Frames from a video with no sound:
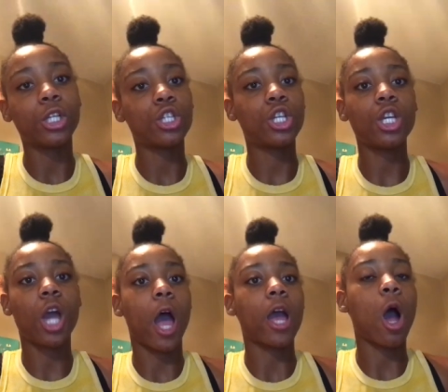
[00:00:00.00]
she
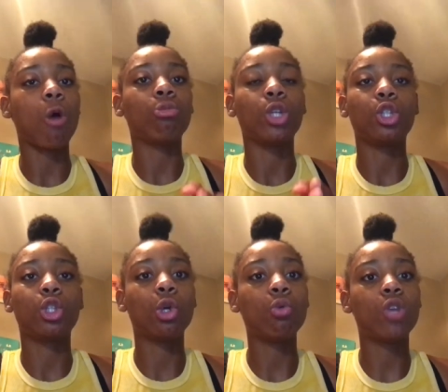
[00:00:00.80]
got only
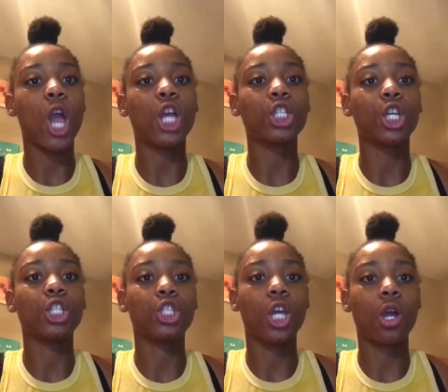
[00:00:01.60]
two days
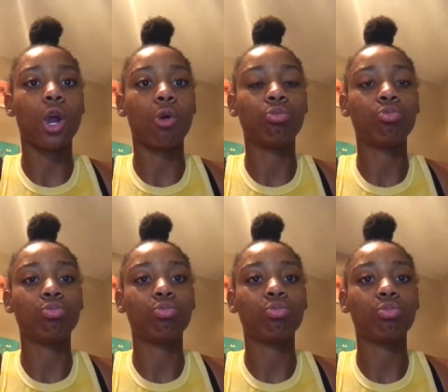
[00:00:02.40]
in jail
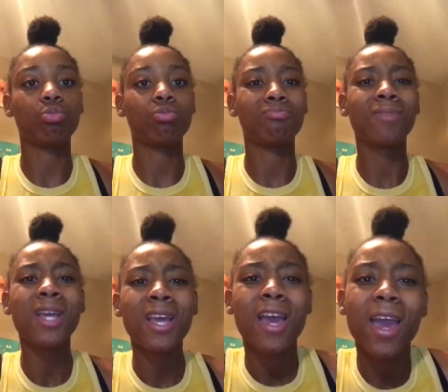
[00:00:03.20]

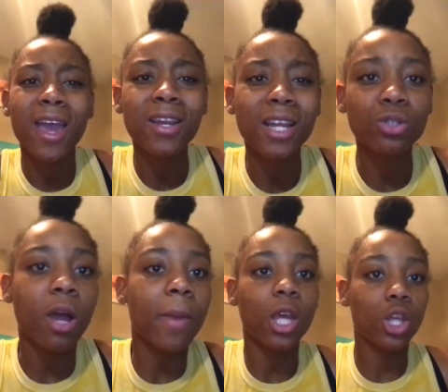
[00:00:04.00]
and then
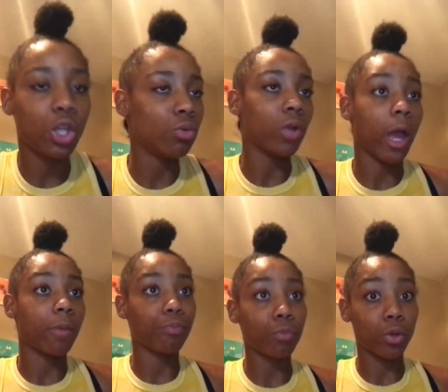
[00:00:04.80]
try to make it cute, like,
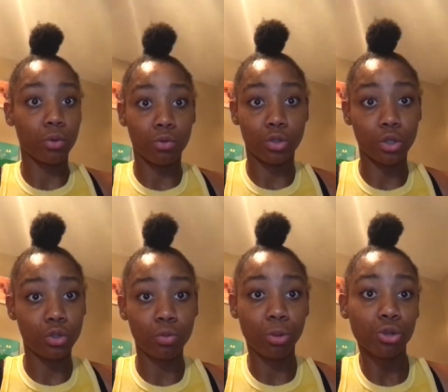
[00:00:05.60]

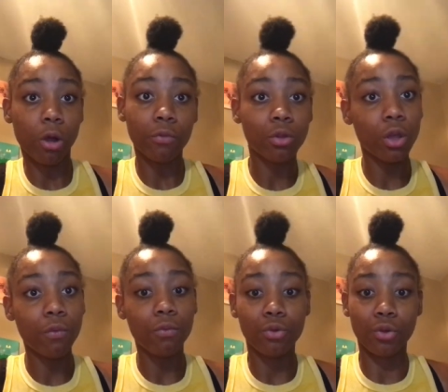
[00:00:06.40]
since you pushed her off the
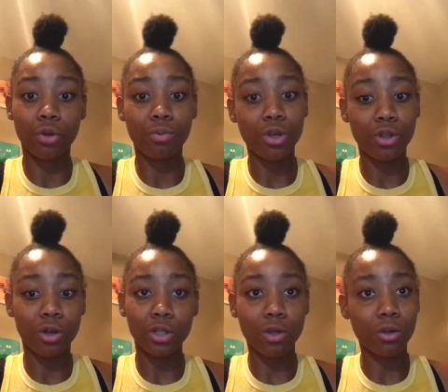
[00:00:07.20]
cliff, you're gonna be in
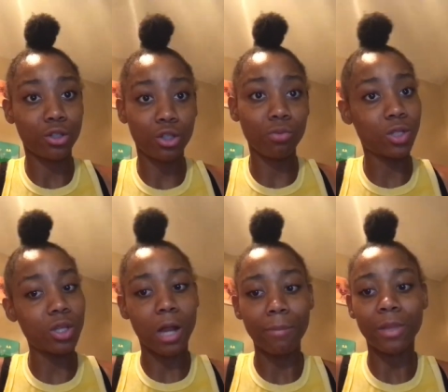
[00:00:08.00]
there as long as she was
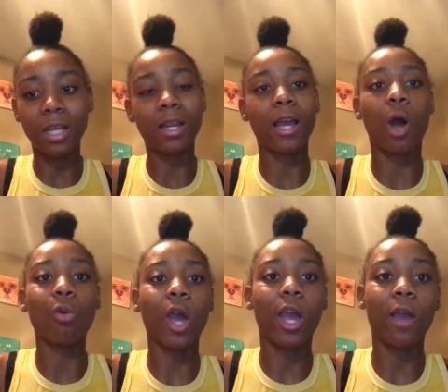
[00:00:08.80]
in there. I'm thinking like,
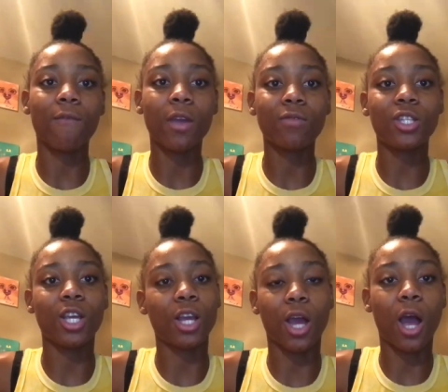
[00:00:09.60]
okay,
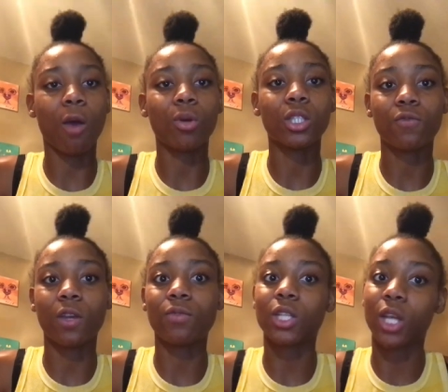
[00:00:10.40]
15 hours,
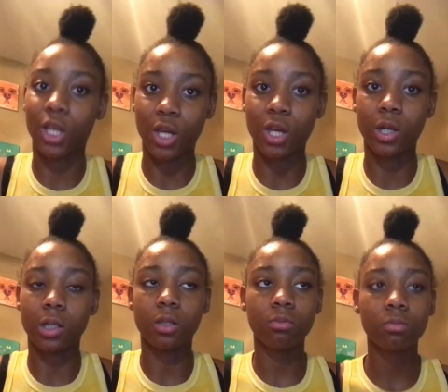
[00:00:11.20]
15
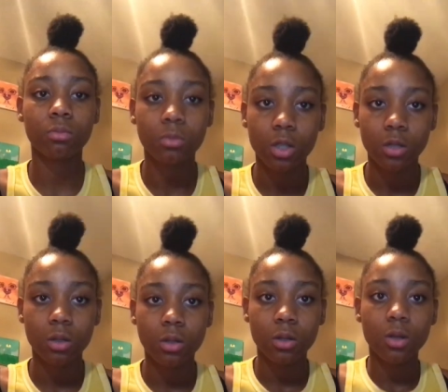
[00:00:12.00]
years.
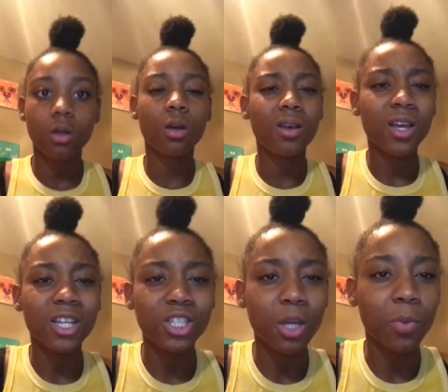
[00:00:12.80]

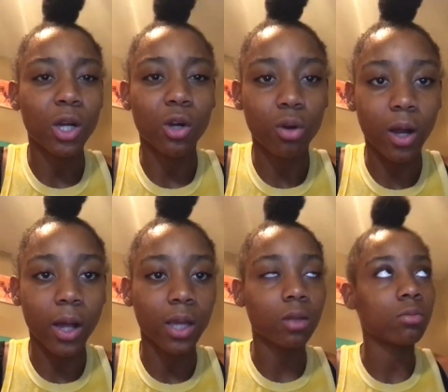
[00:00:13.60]
And she up in there
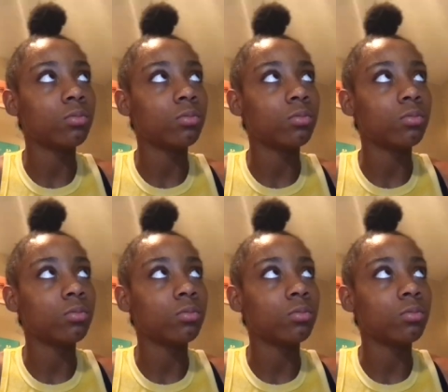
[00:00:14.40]
crying.